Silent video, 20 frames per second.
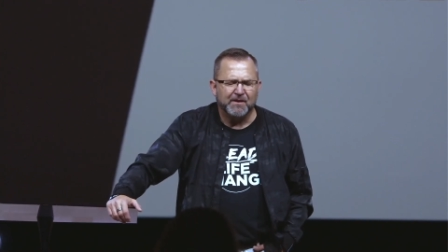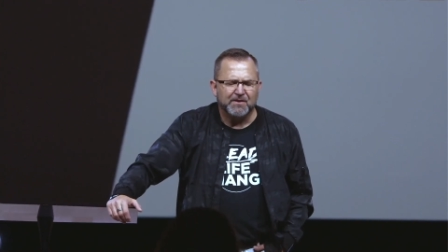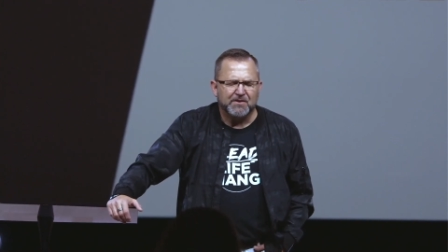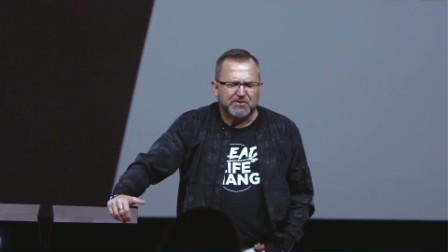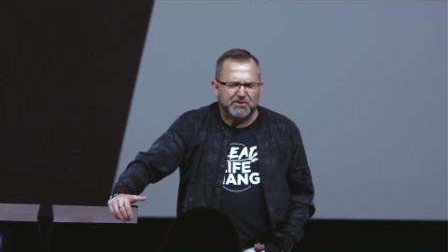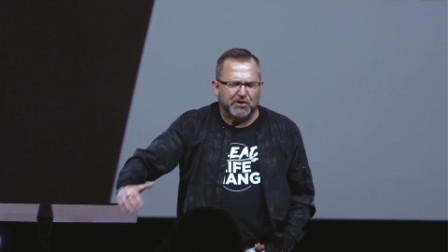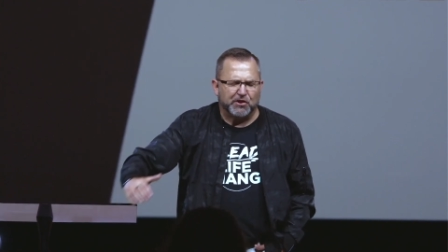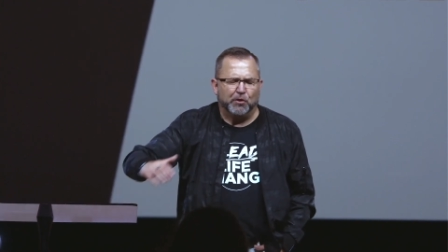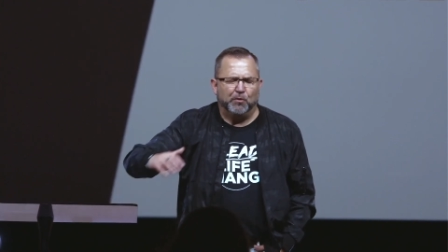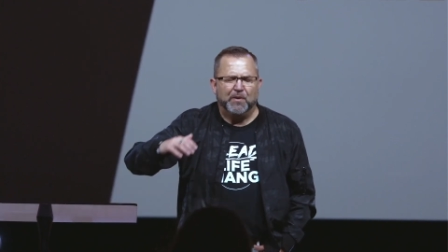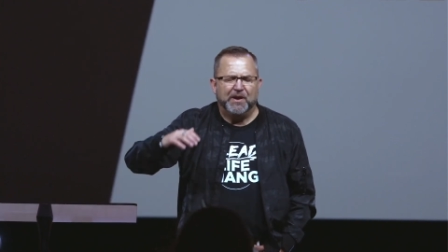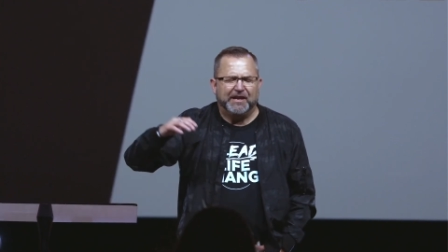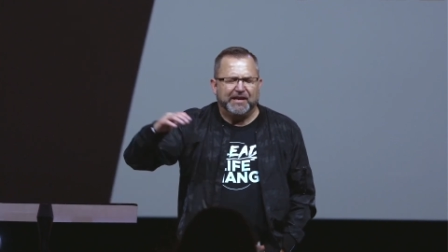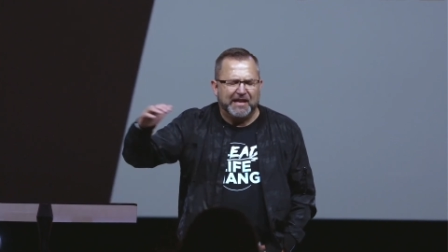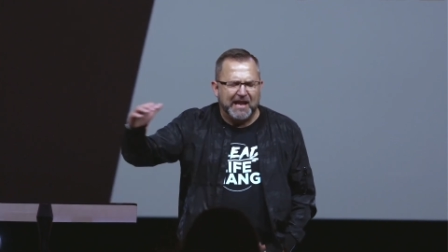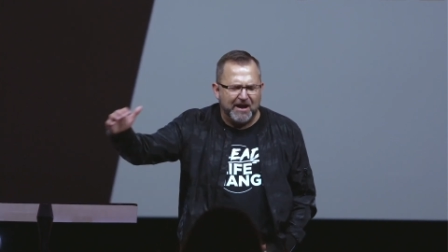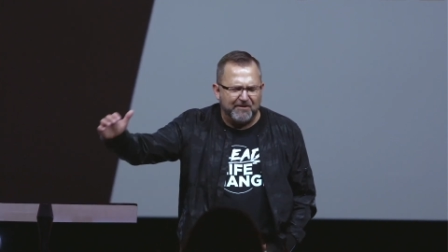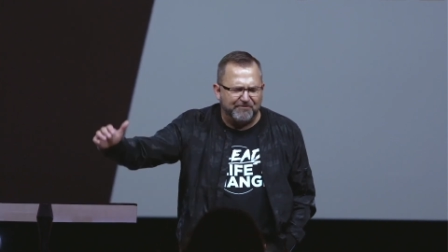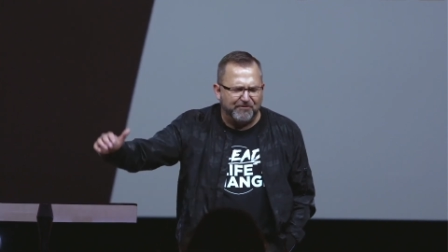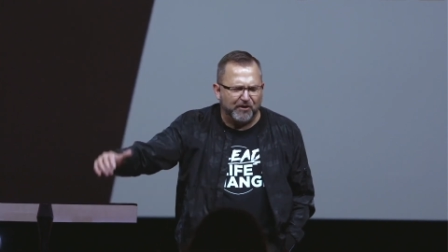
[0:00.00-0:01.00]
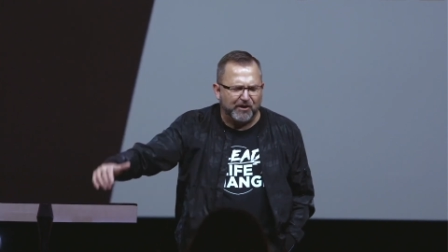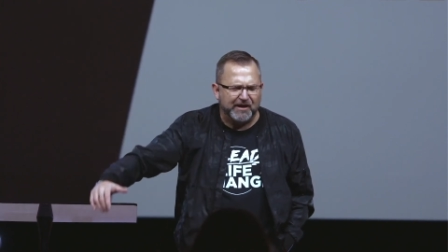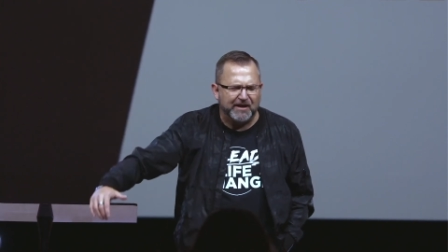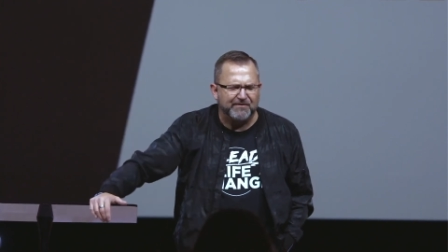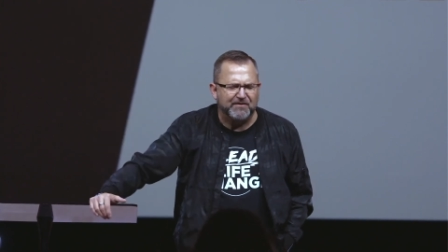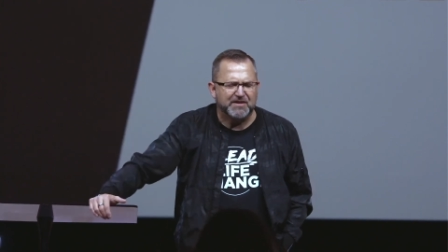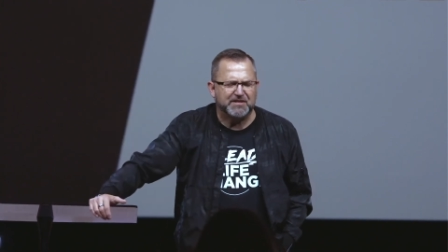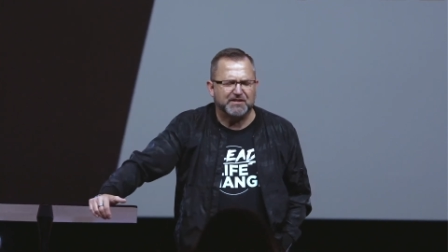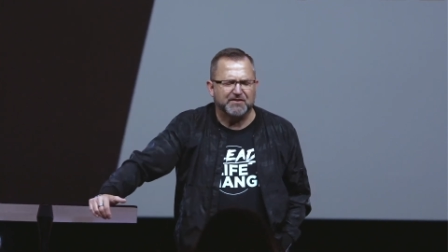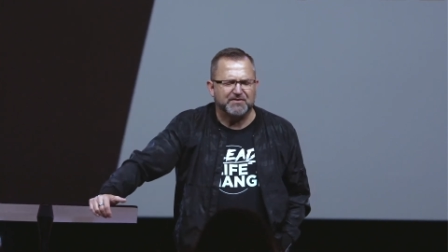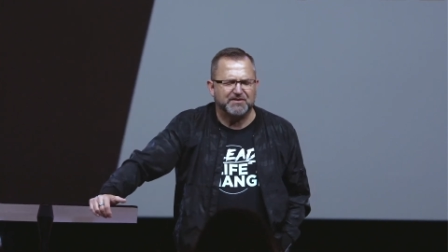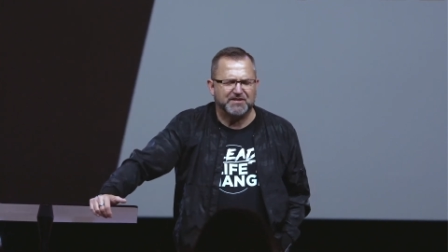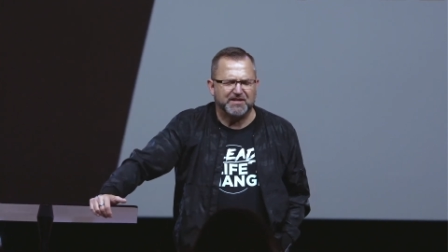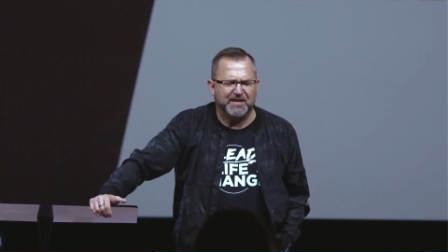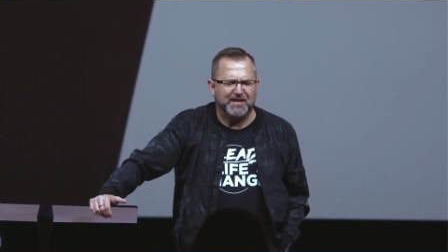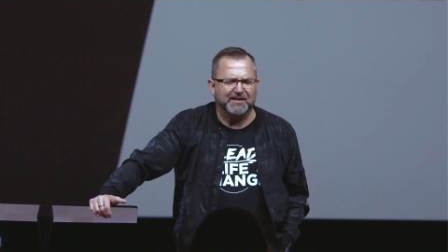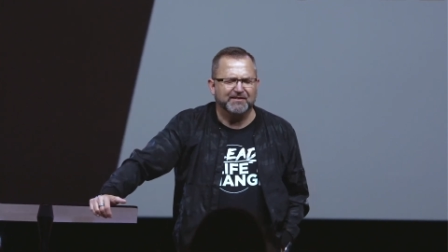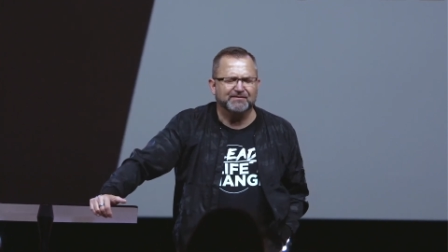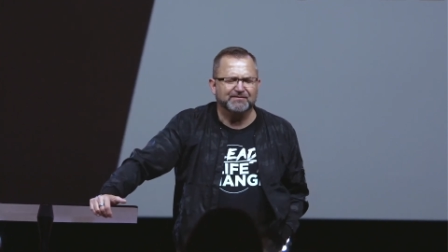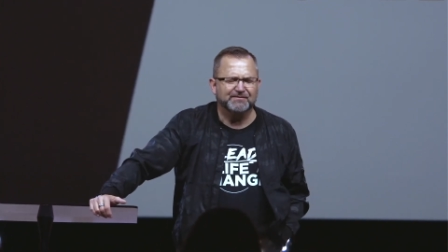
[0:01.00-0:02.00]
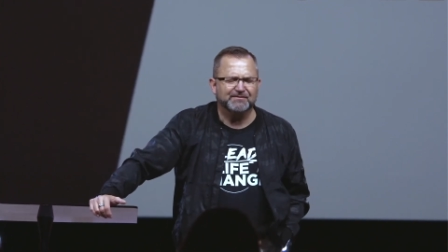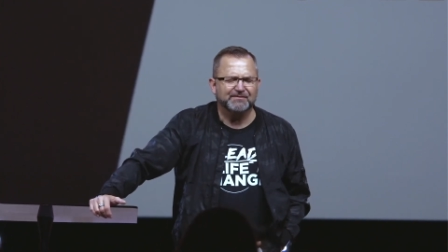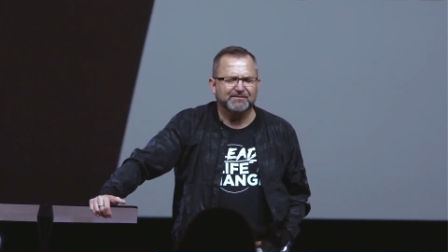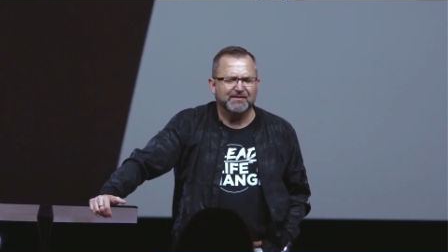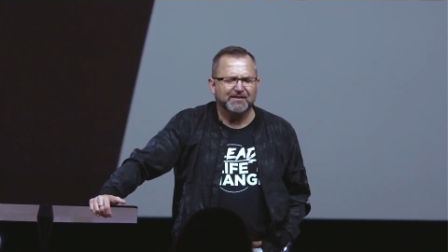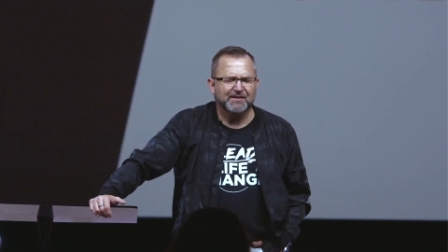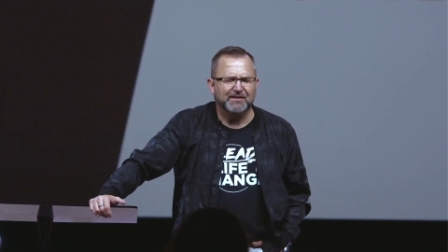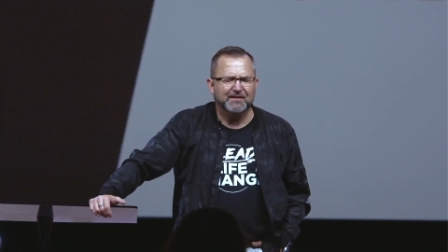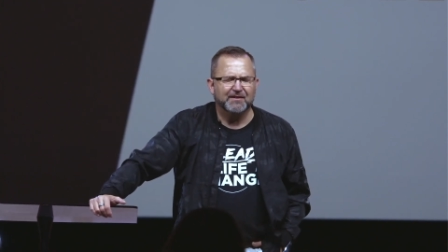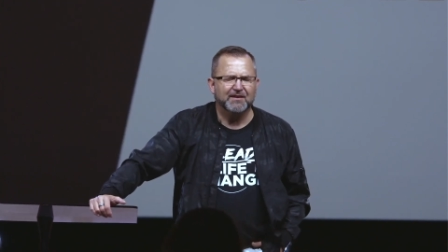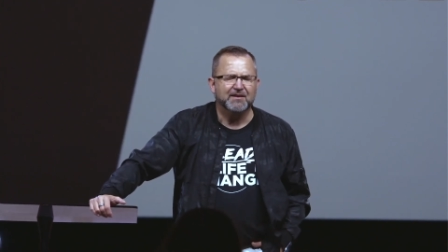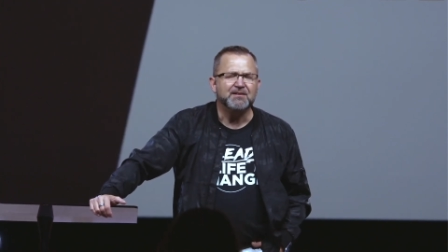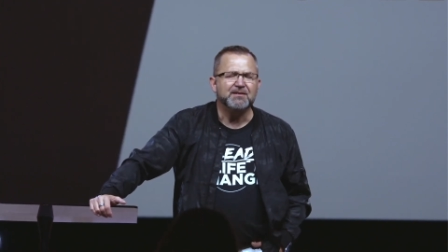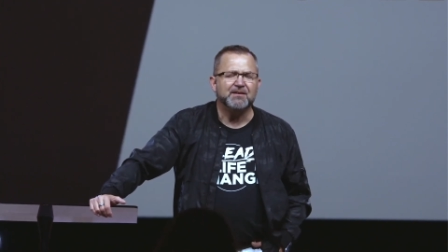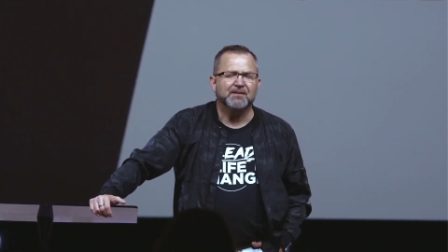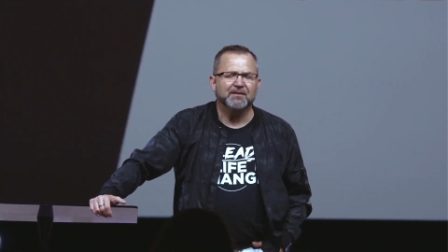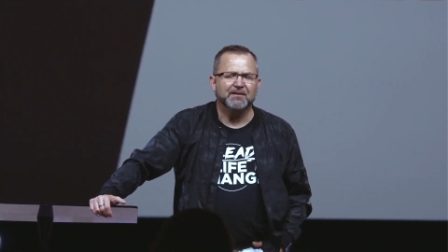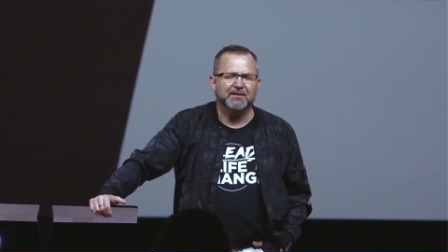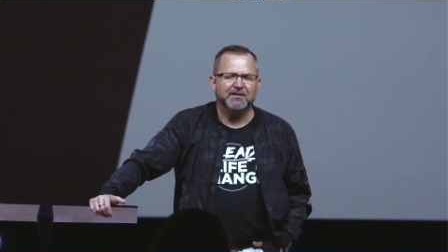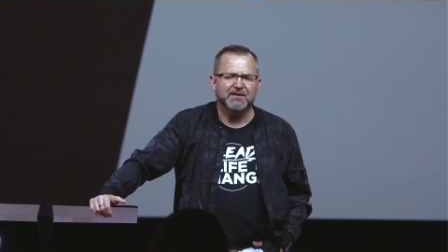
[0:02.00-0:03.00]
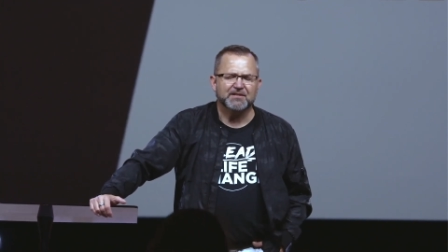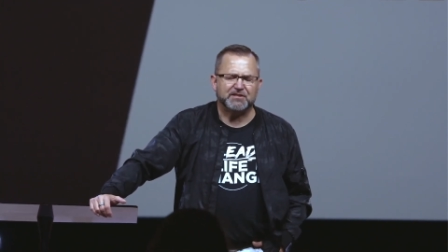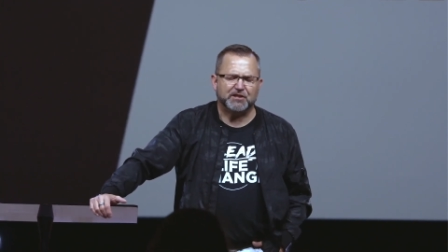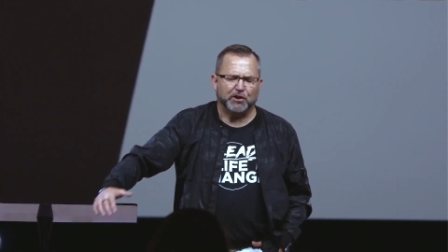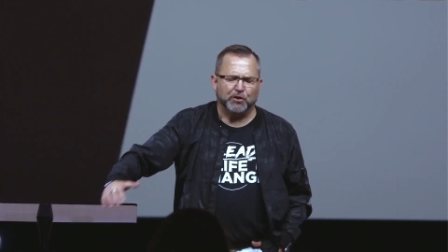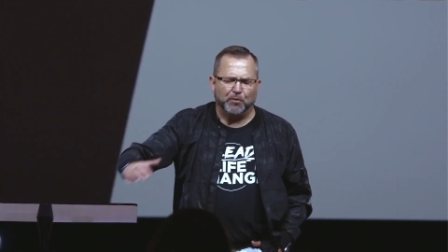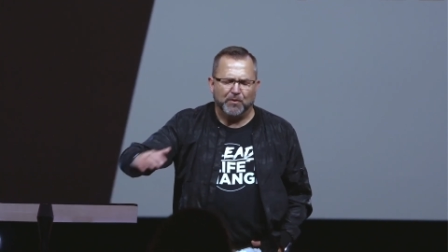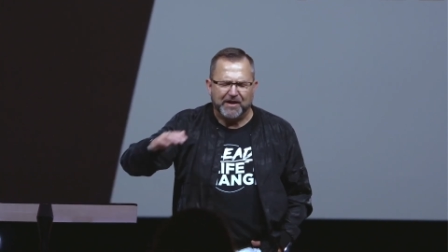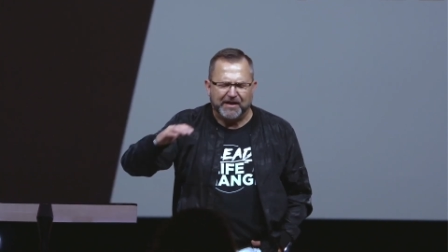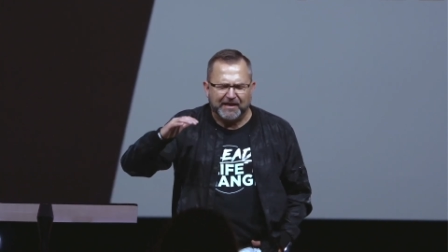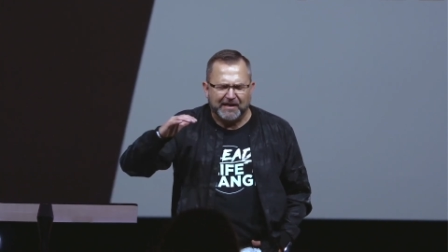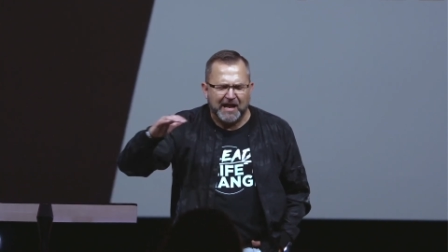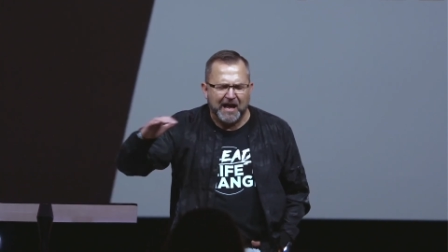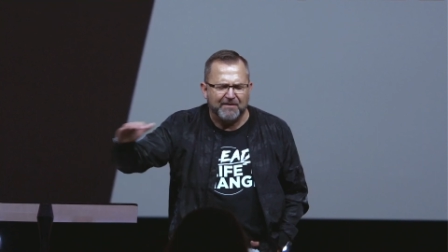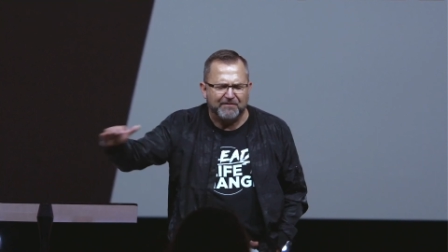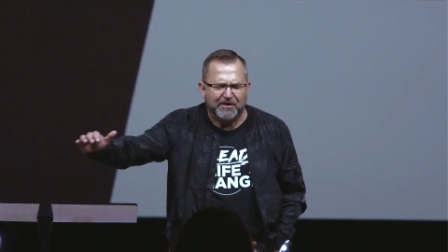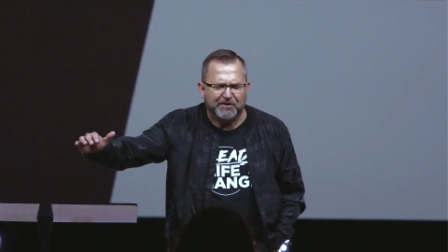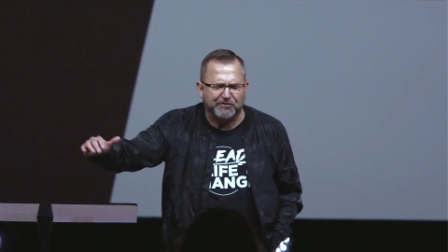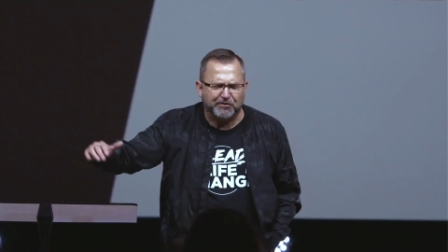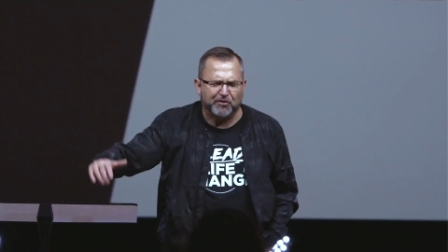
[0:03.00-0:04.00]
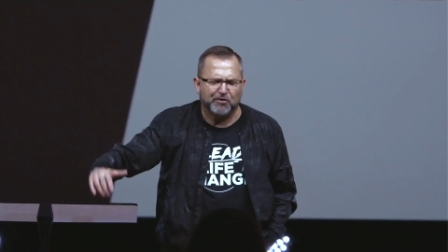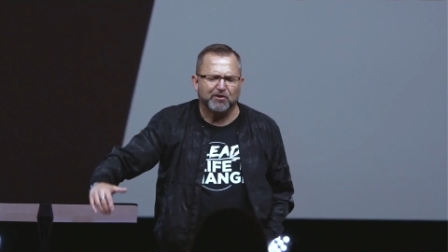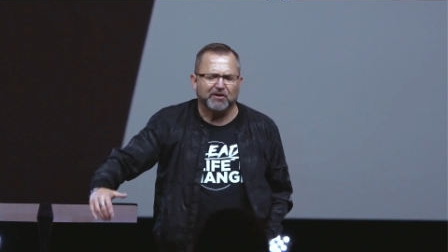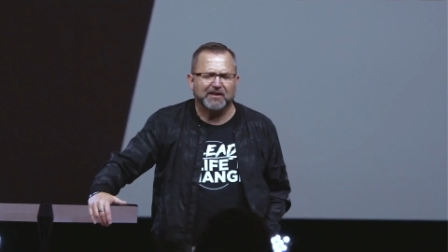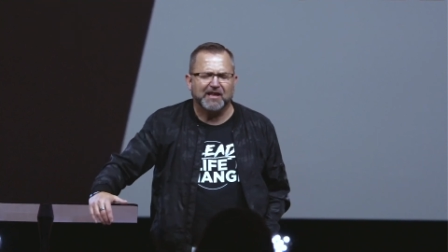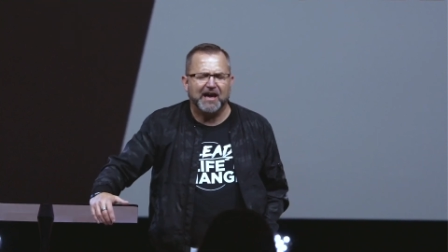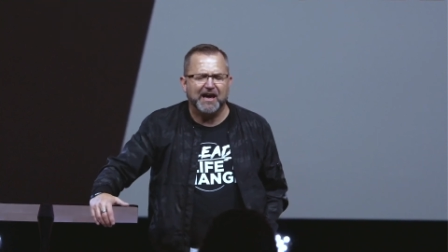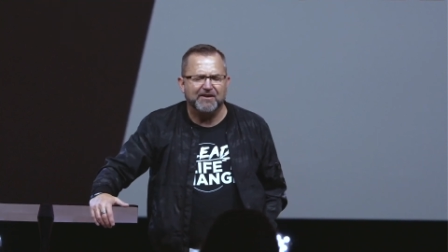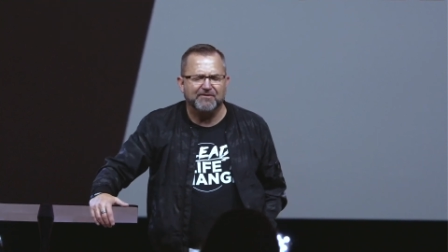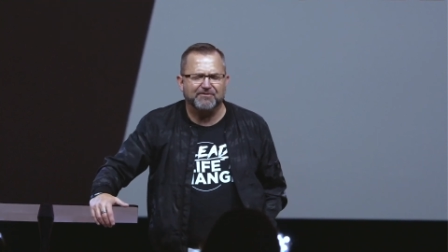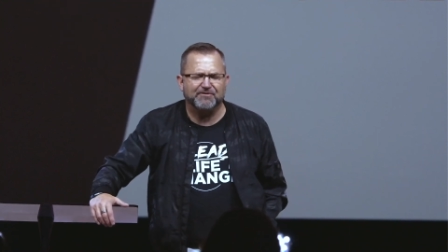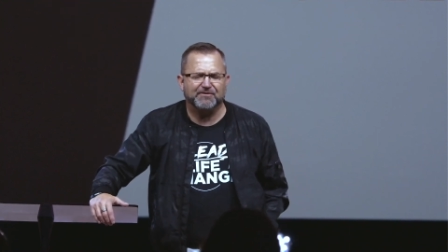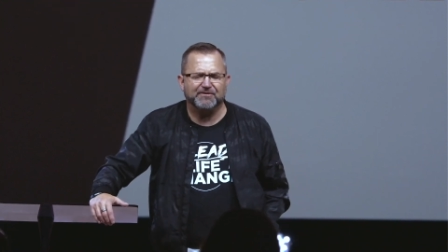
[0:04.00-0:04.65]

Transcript: so that we could have forgiveness of sin, so that we could have eternal life.